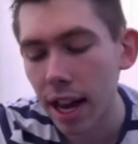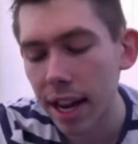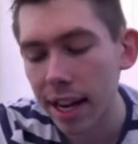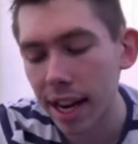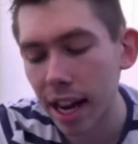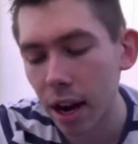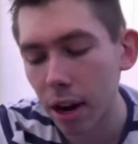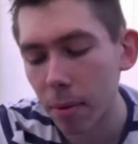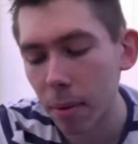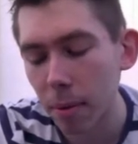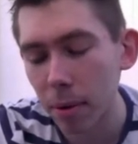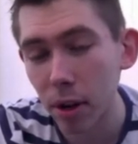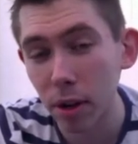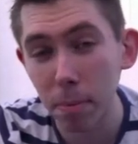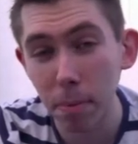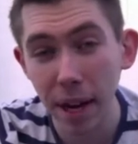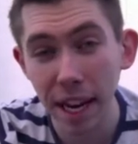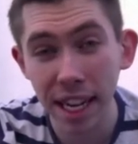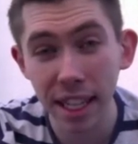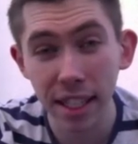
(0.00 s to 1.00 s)
Now, my good
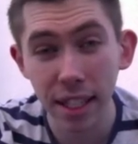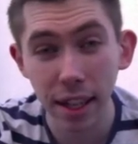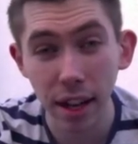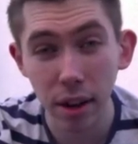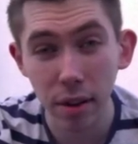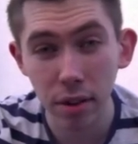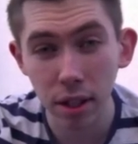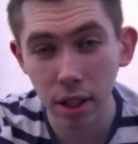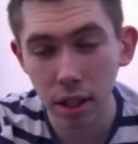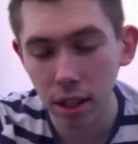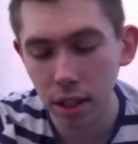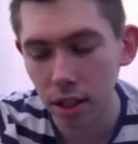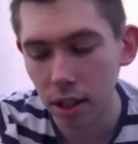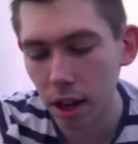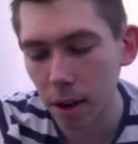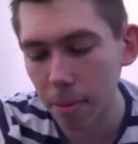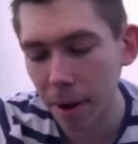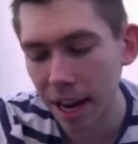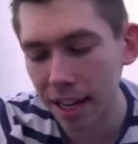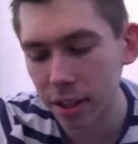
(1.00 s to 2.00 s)
mate Interghost,
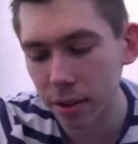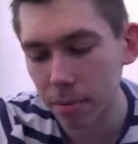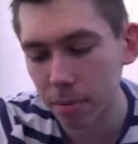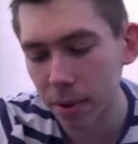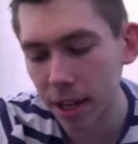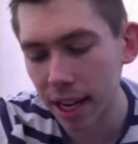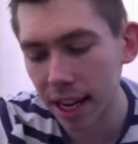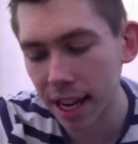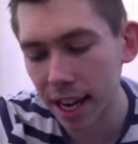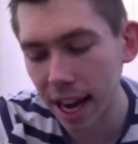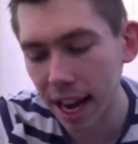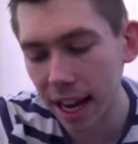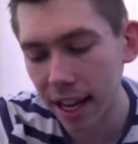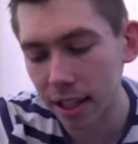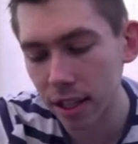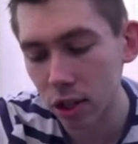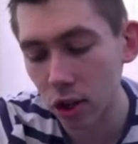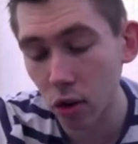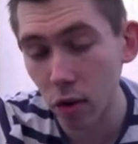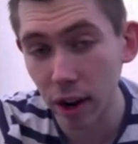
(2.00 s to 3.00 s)
Adam, he
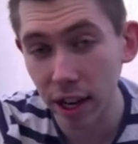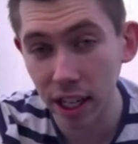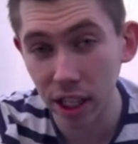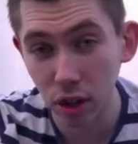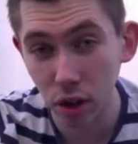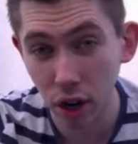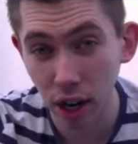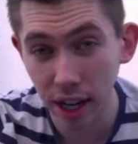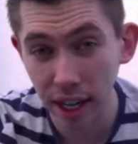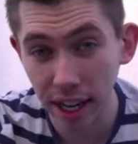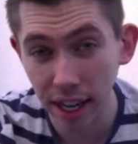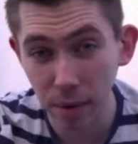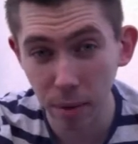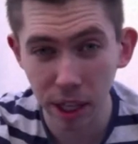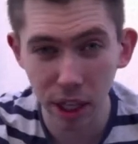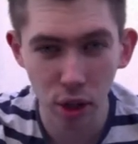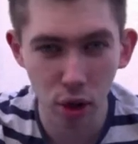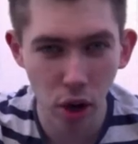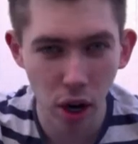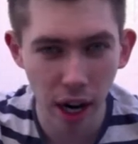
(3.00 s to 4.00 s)
has already tried it. Well, he's
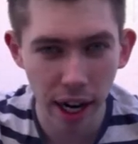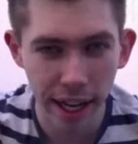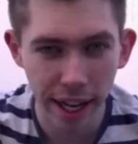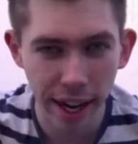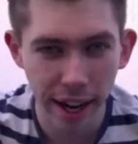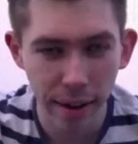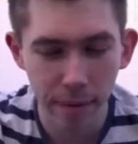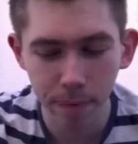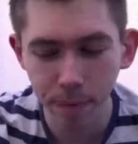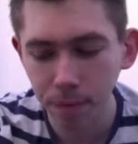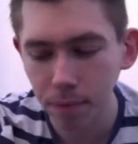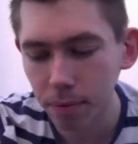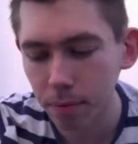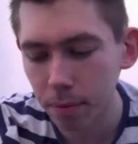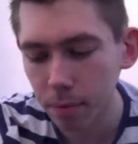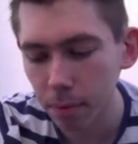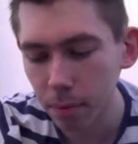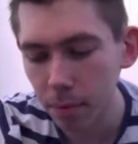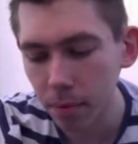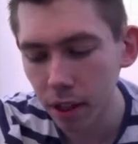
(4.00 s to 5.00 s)
trying it
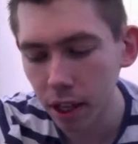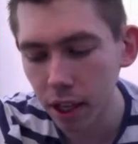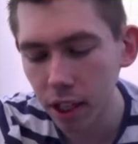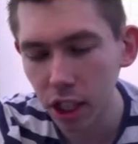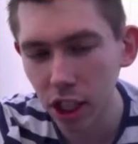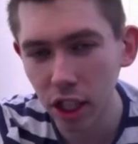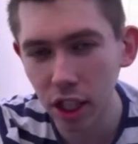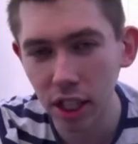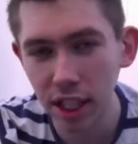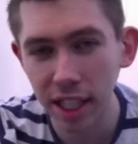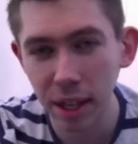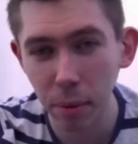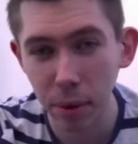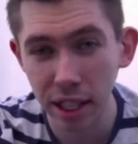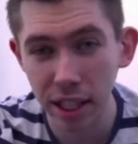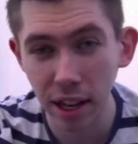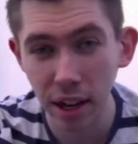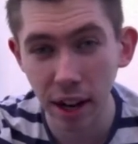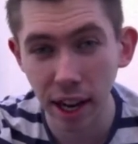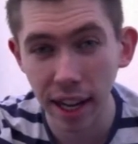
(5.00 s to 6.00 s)
just to see what it's
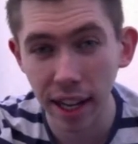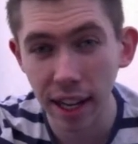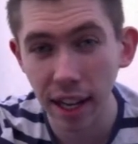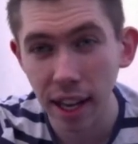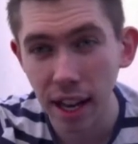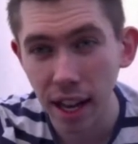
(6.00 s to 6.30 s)
like.